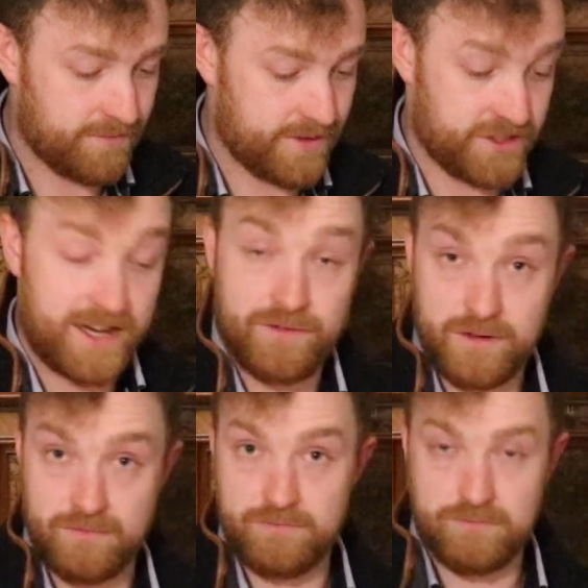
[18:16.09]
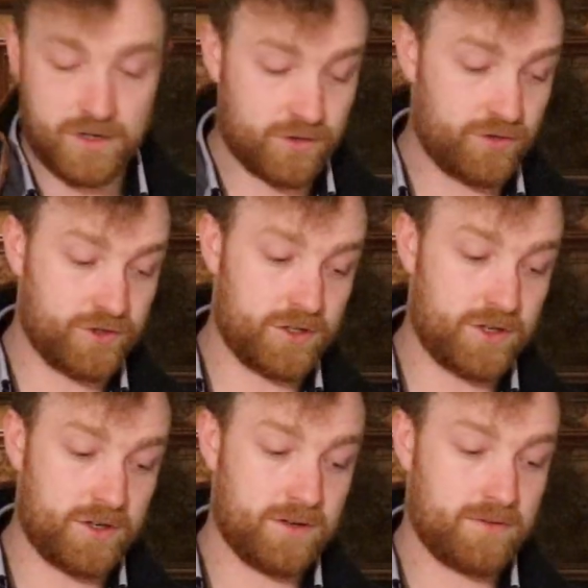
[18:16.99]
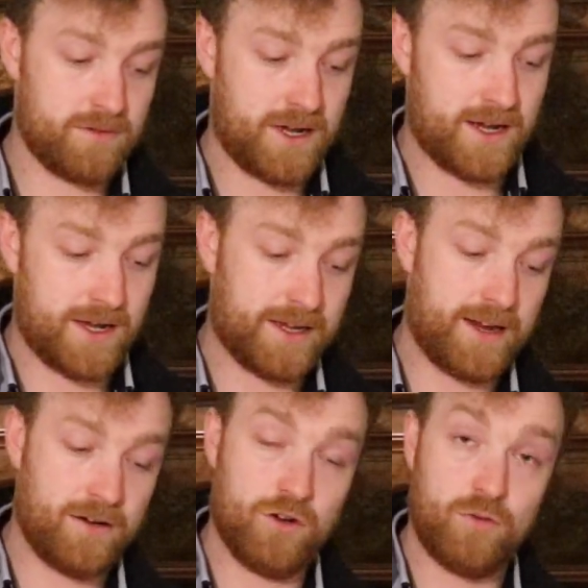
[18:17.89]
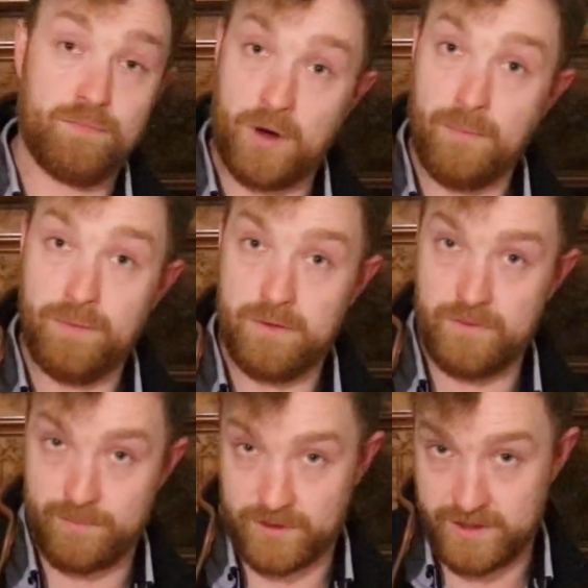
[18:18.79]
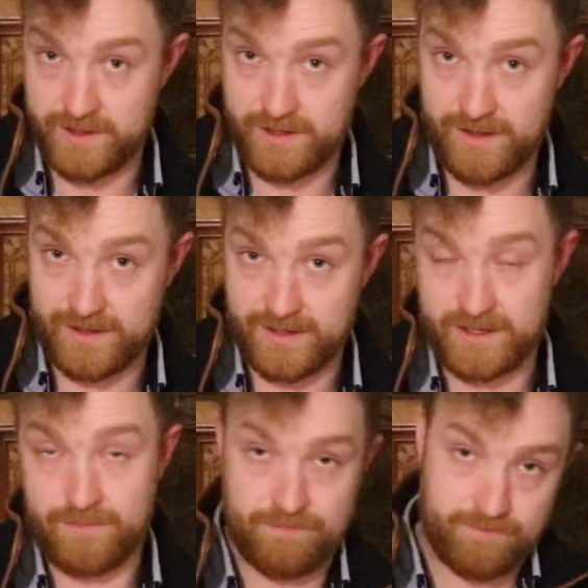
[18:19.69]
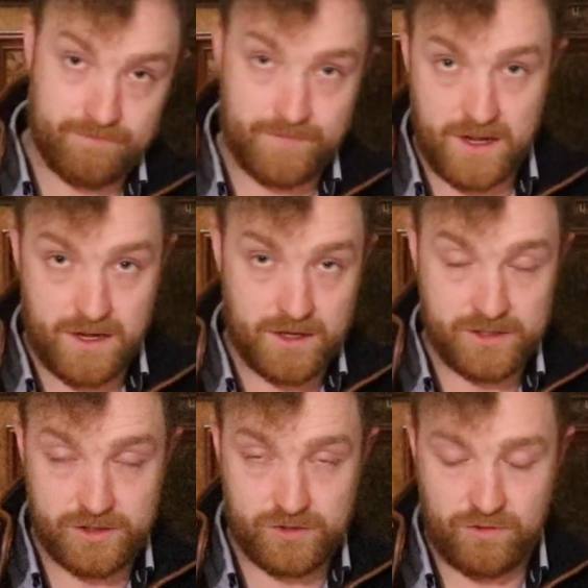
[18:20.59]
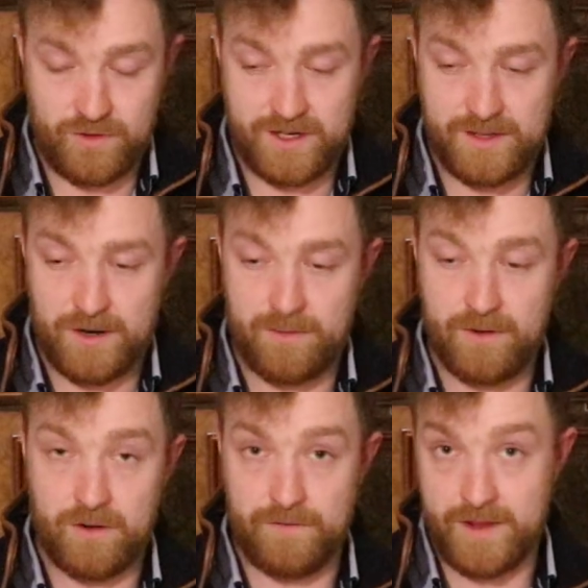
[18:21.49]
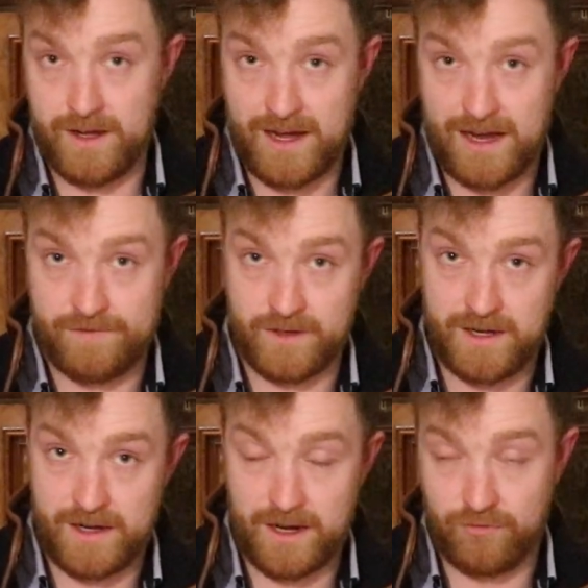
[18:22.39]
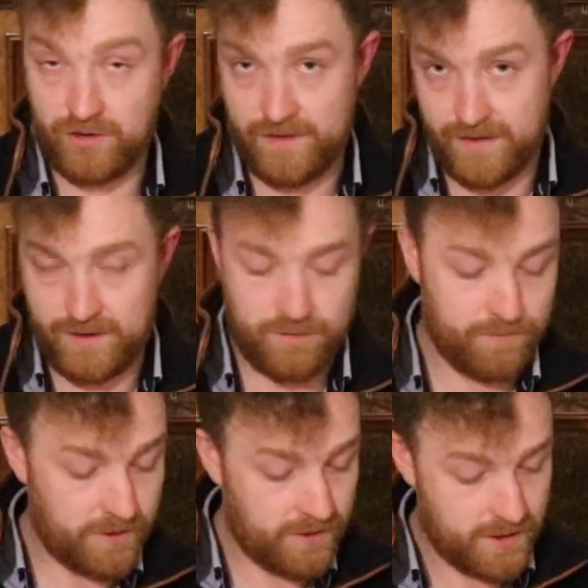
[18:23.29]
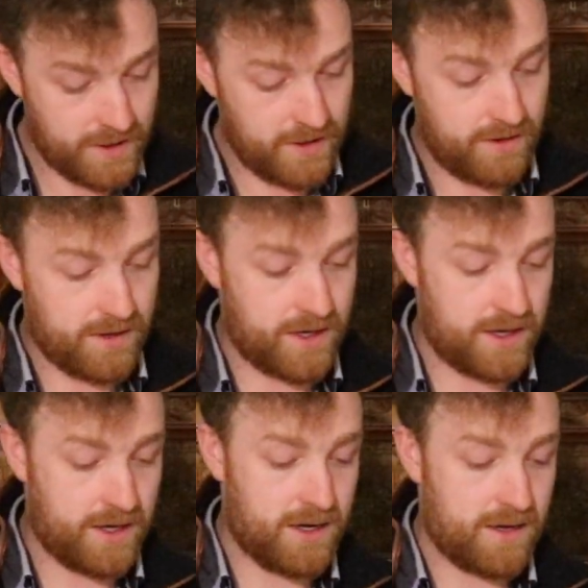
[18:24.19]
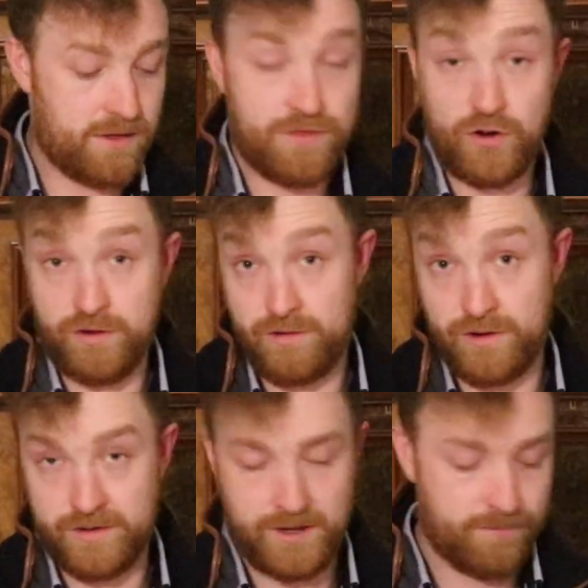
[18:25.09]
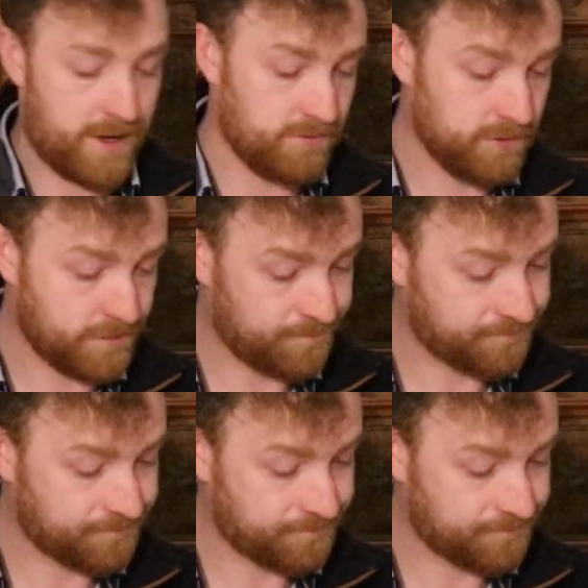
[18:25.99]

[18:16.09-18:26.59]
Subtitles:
The genuine Merc Cruiser gear loop pump for putting into the thing that you screw it into the bottom of the Alpha outdrive and you pump it. £13.